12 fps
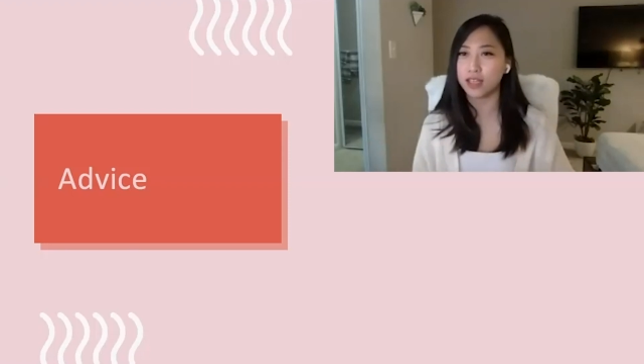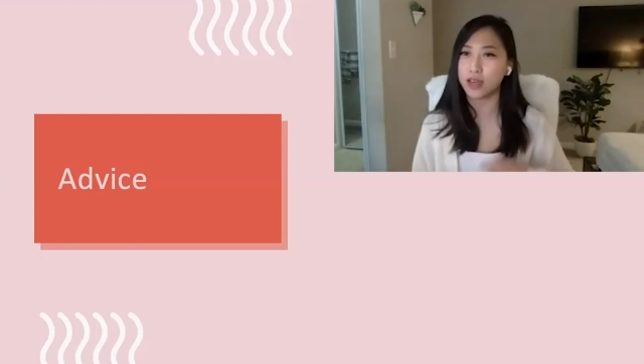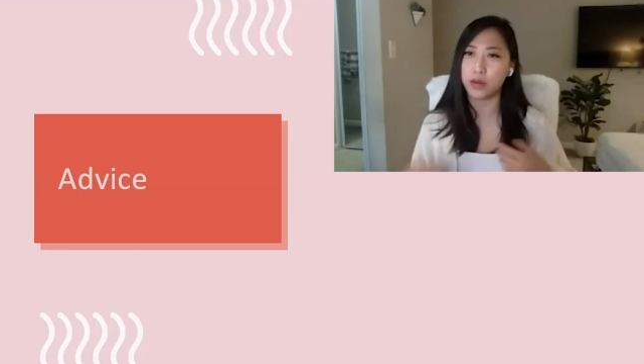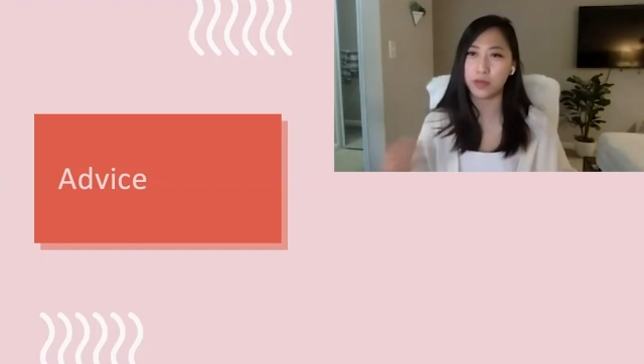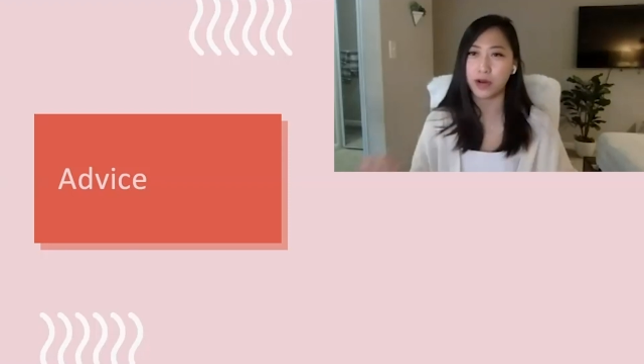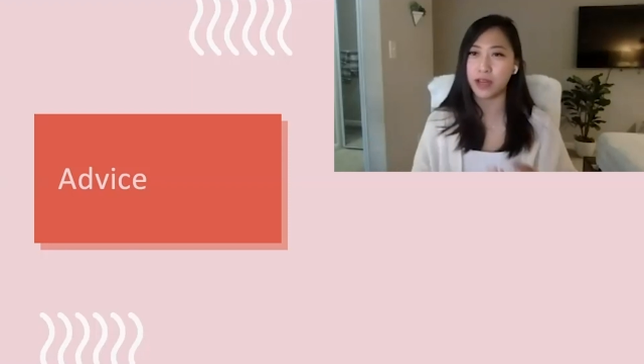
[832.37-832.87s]

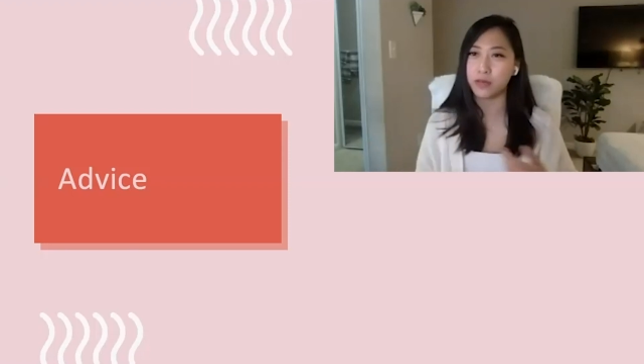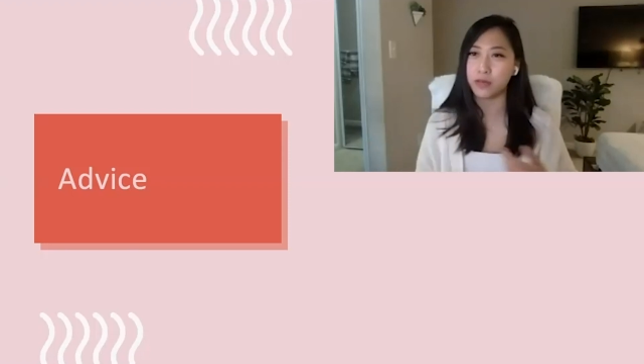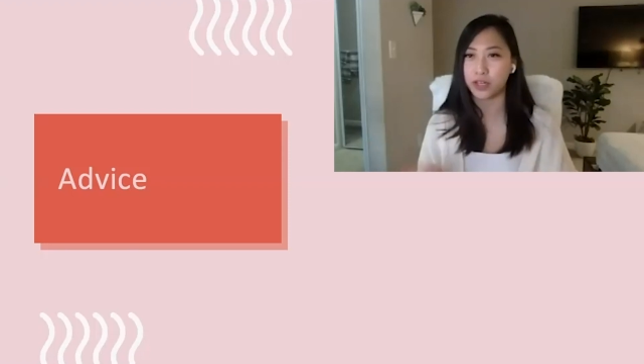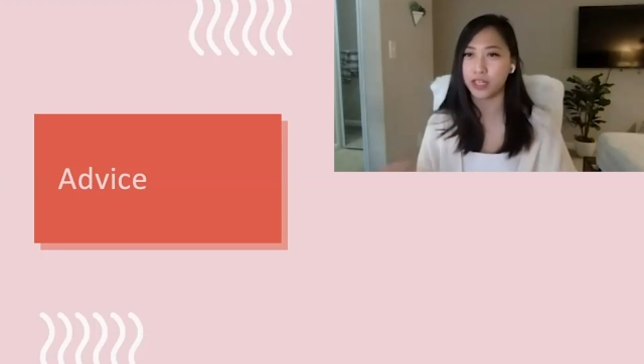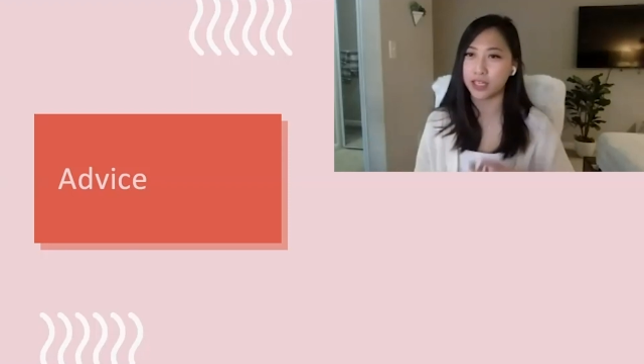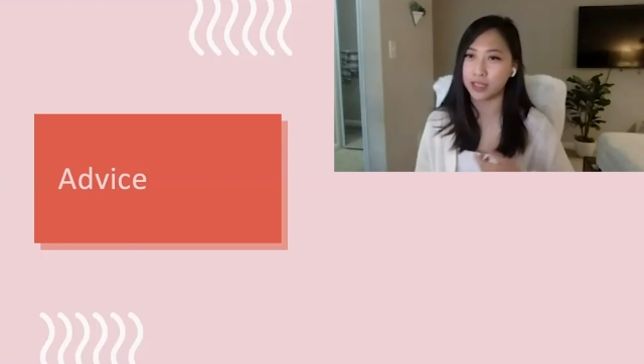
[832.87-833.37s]
get your brain
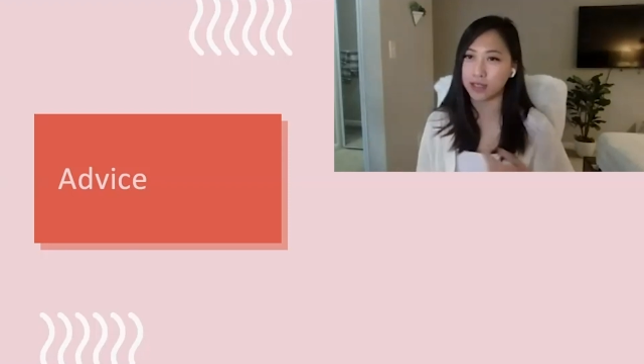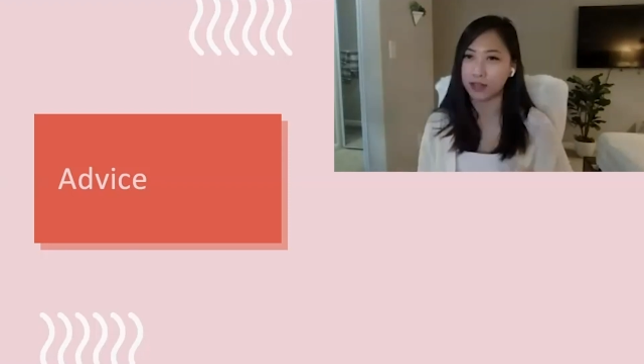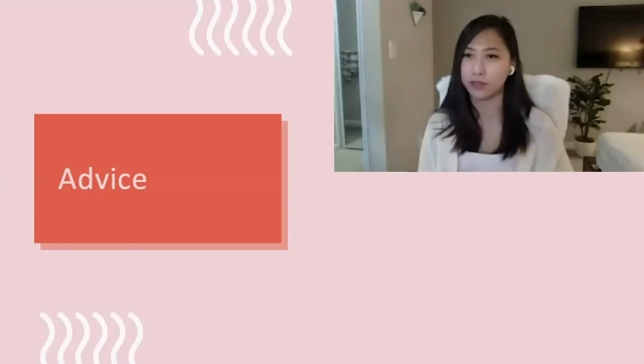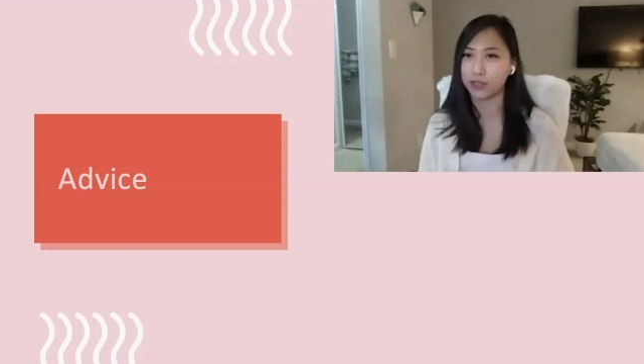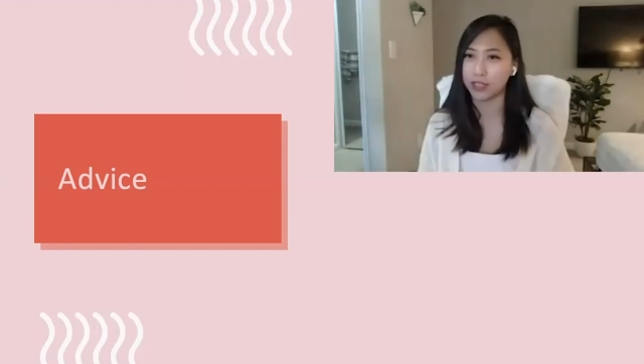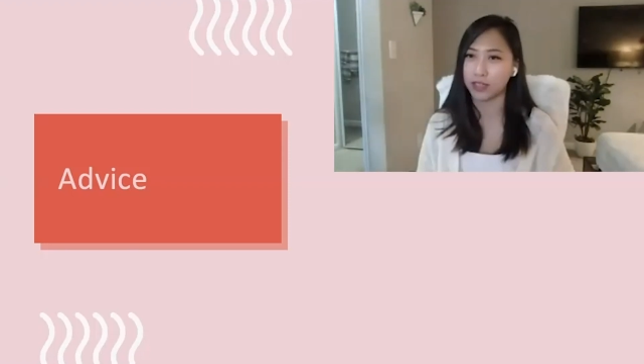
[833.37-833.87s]

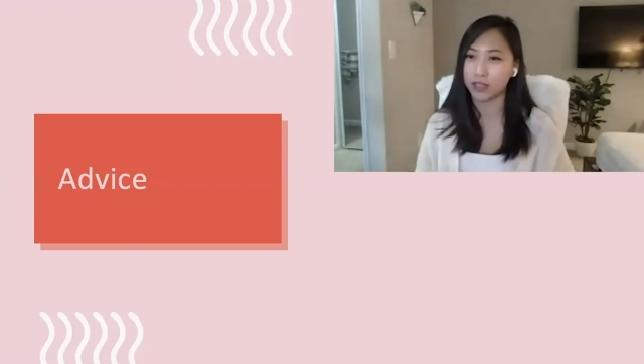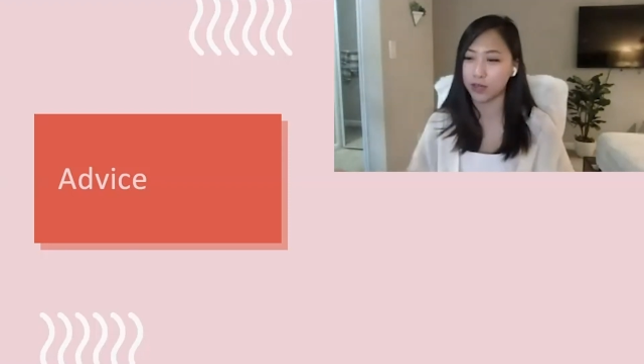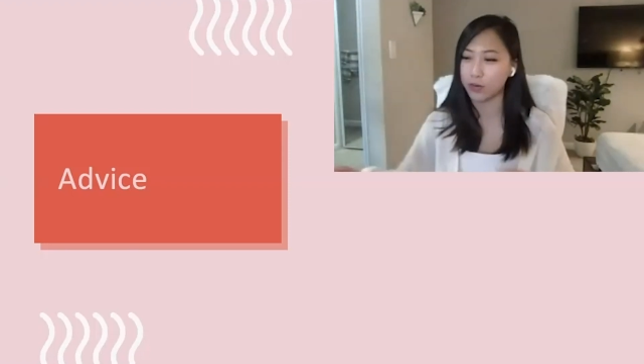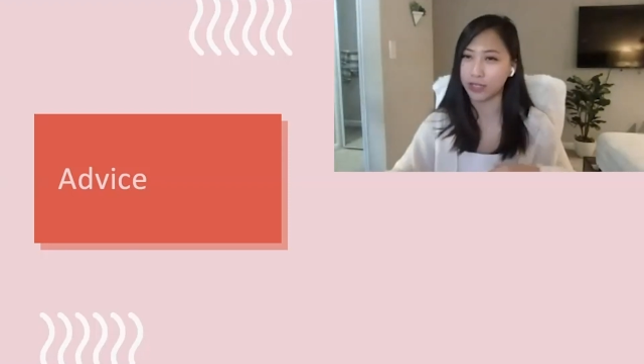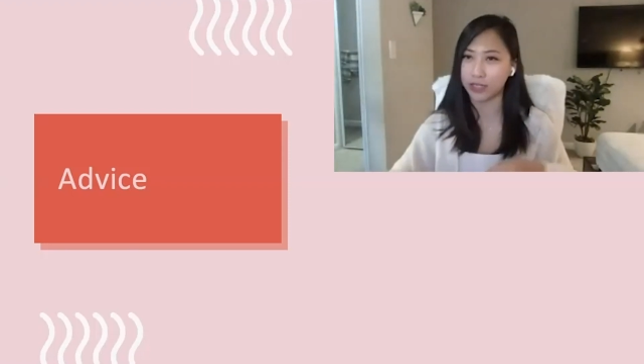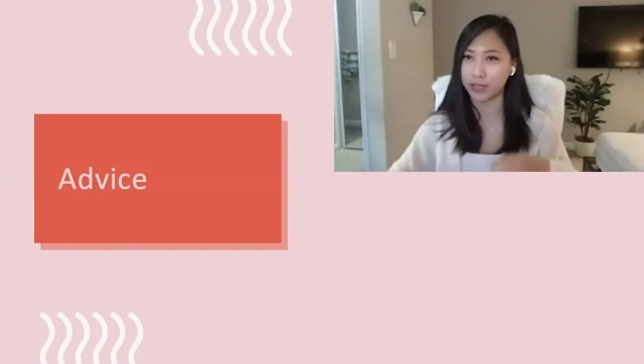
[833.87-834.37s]
working of like
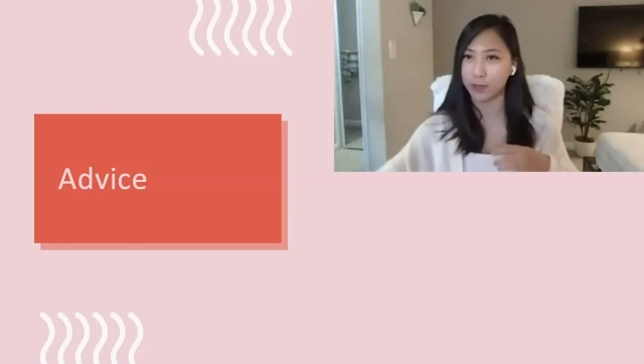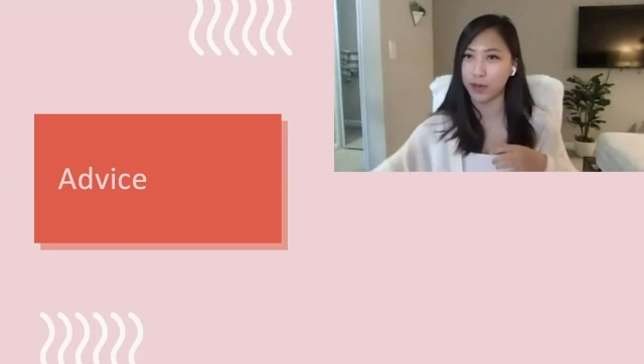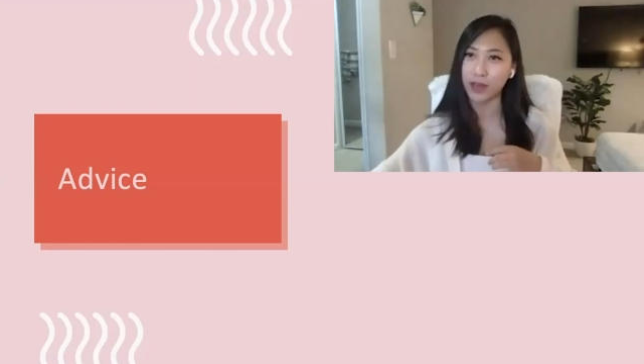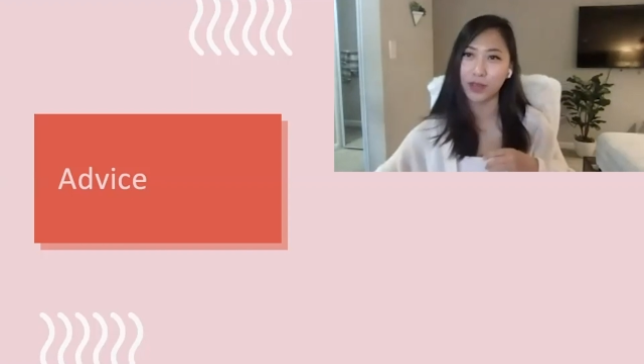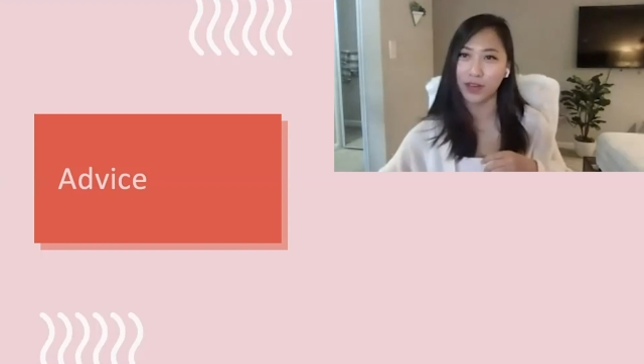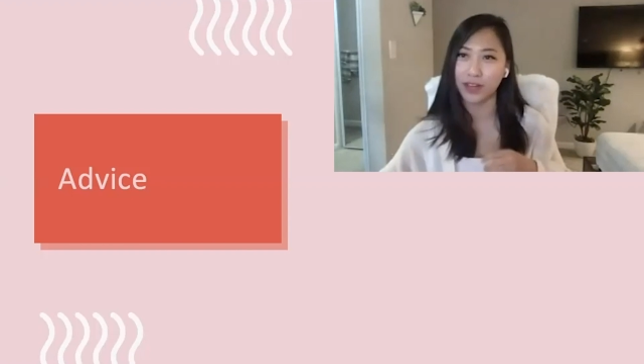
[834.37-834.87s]
coding in
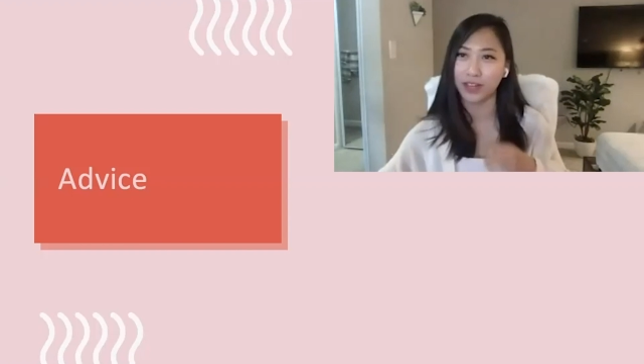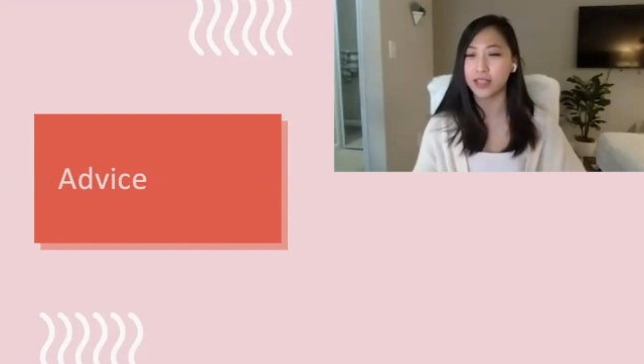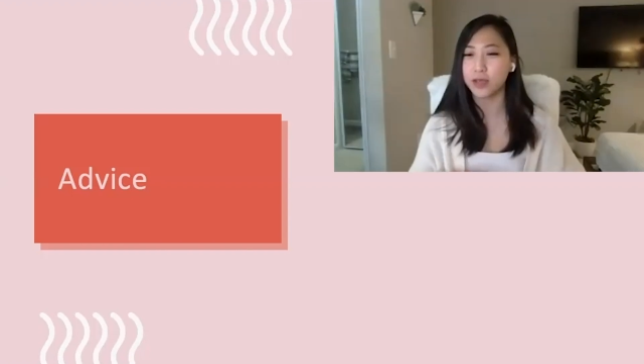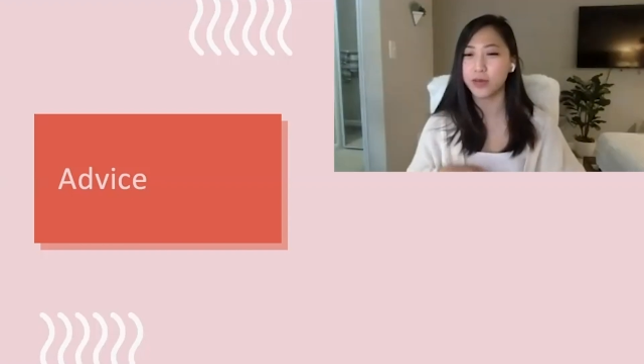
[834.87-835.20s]
Python.